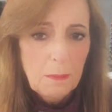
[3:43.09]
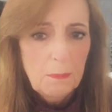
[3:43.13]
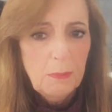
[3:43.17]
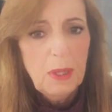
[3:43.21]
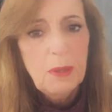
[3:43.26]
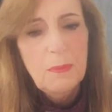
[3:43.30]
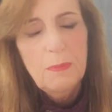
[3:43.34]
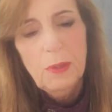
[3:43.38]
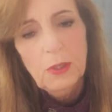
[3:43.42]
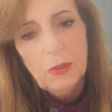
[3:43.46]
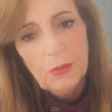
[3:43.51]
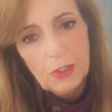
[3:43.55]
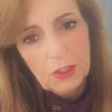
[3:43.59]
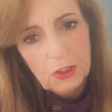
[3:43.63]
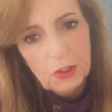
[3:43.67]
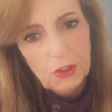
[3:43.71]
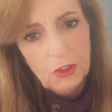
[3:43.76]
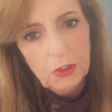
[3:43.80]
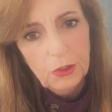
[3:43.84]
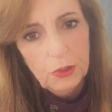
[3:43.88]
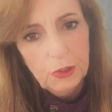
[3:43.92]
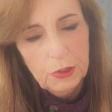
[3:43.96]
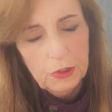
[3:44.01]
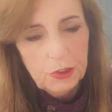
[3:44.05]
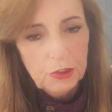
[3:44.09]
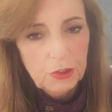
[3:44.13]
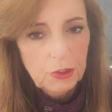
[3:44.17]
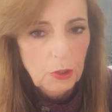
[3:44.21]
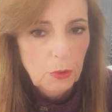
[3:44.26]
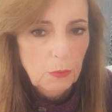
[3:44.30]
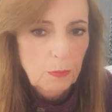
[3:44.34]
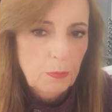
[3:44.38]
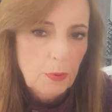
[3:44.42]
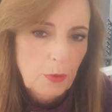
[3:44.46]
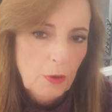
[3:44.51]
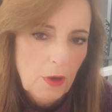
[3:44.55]
people that used
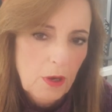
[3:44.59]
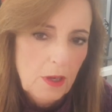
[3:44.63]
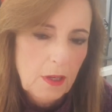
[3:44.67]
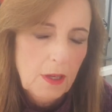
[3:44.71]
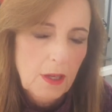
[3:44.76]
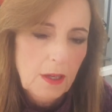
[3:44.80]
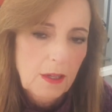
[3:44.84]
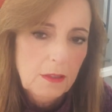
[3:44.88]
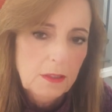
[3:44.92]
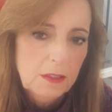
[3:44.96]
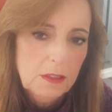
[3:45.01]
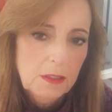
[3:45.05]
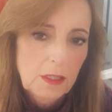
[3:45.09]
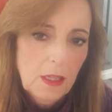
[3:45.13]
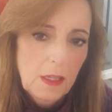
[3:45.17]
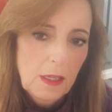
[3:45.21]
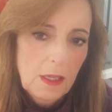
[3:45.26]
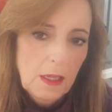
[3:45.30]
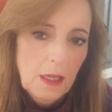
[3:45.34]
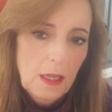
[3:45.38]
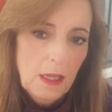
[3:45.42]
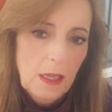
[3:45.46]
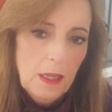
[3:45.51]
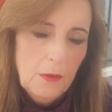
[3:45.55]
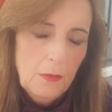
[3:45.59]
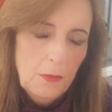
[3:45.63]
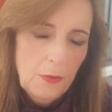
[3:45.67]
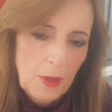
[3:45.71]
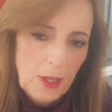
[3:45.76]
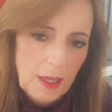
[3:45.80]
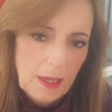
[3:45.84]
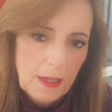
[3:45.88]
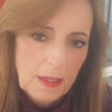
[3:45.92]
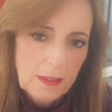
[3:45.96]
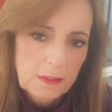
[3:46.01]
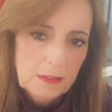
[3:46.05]
your products
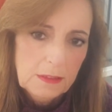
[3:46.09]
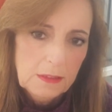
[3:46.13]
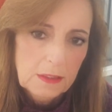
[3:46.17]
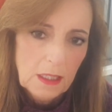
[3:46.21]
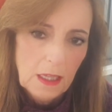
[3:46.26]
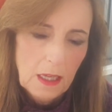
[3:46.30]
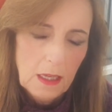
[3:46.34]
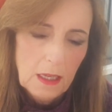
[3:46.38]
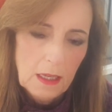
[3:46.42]
that